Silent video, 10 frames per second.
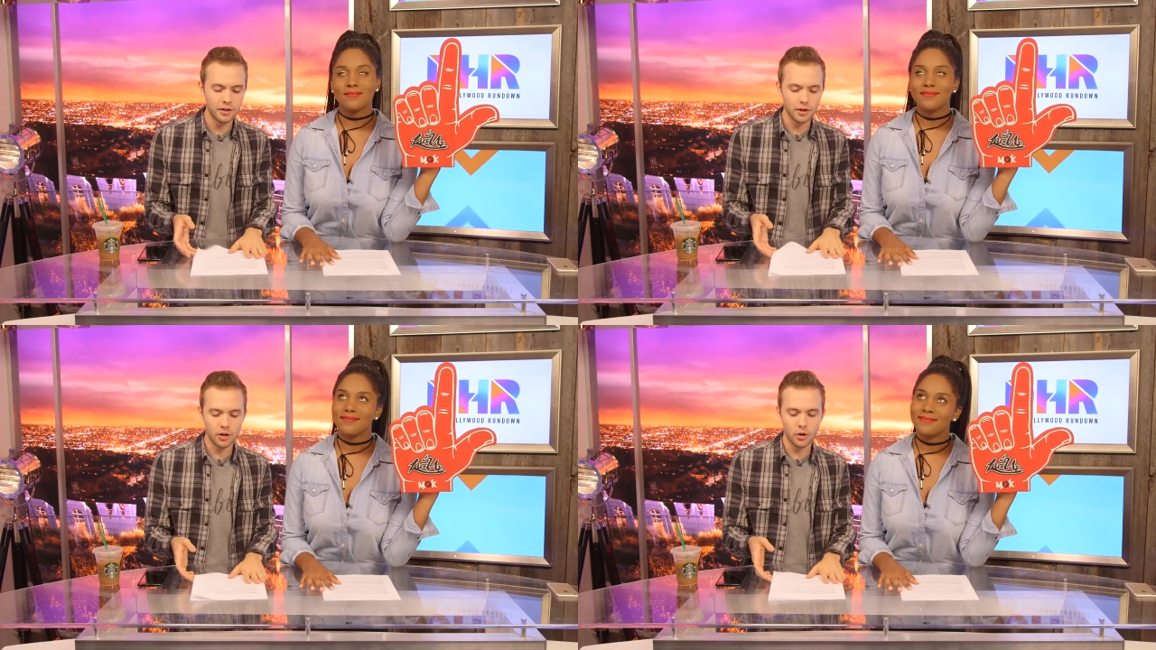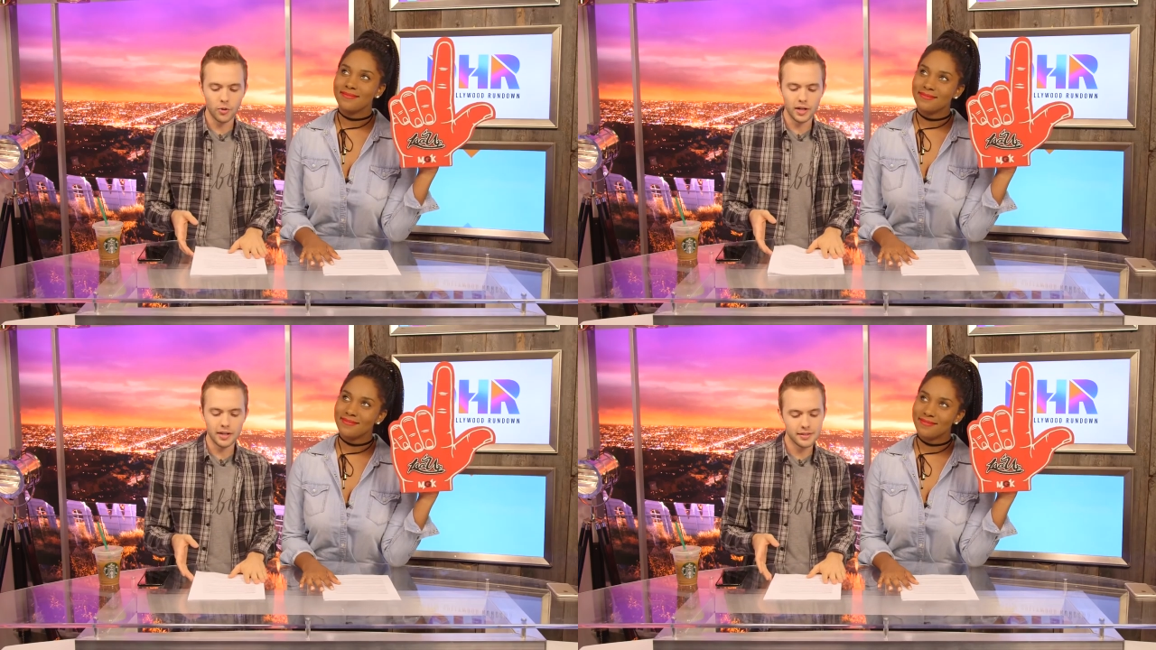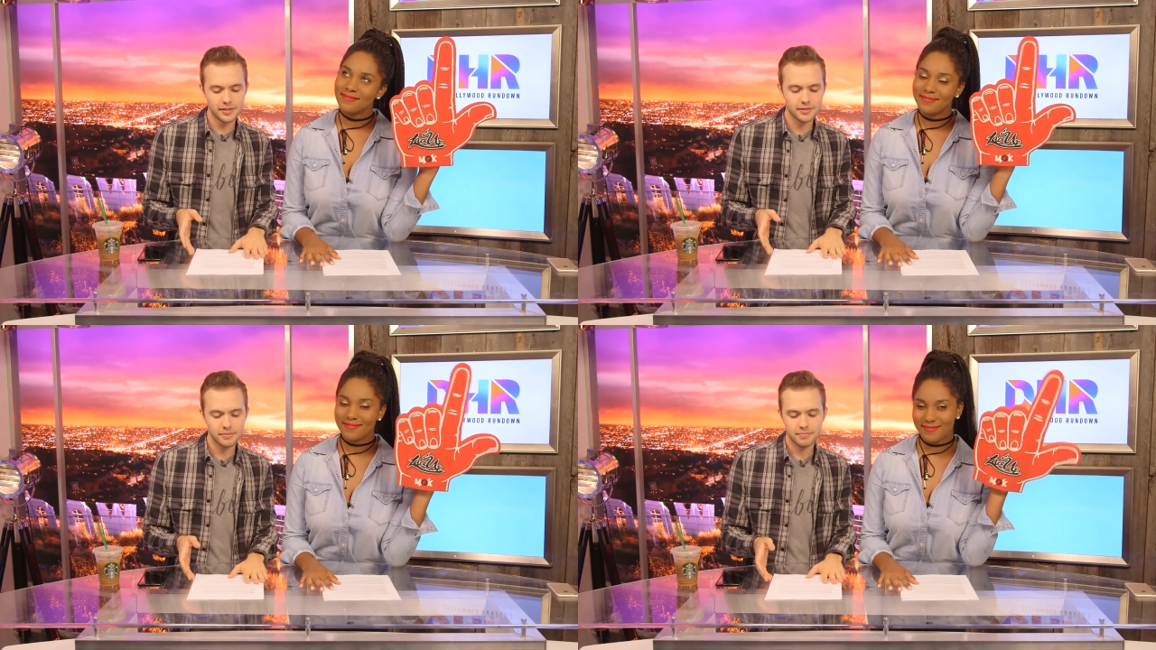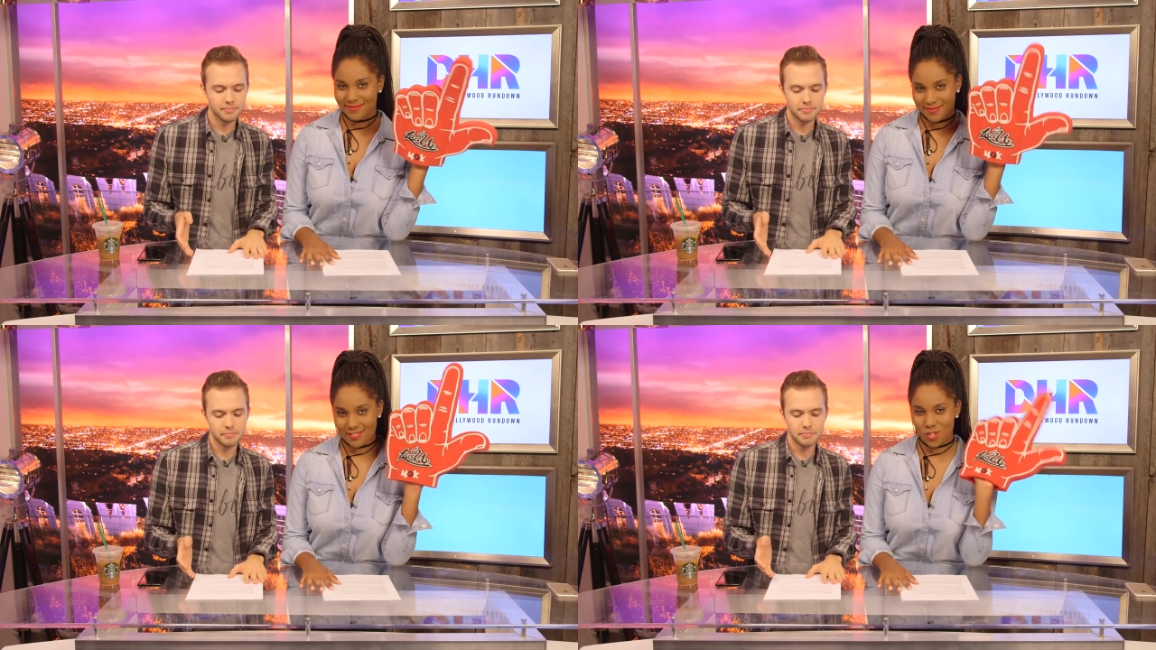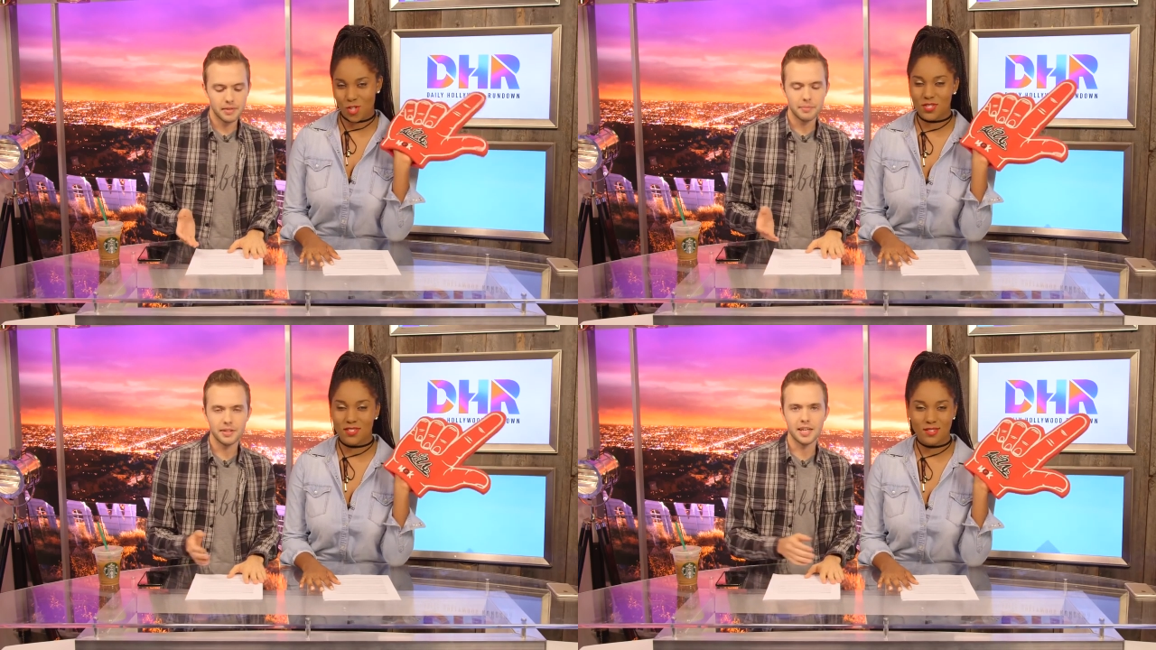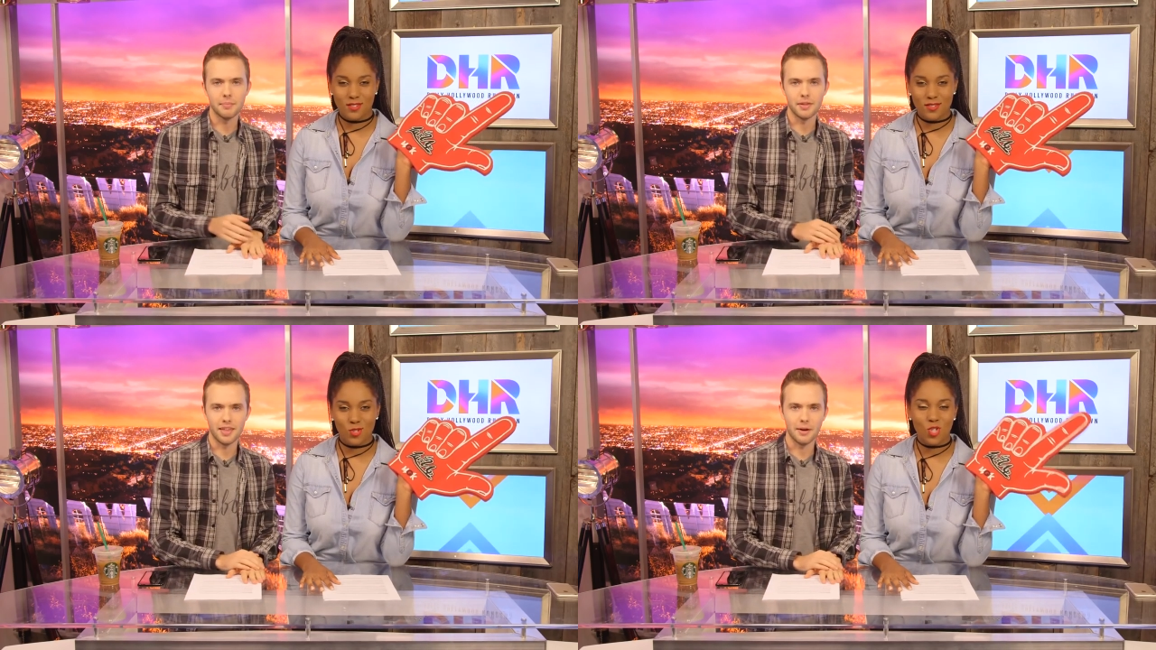Speaker 1: If you don't know who he is, maybe just keep it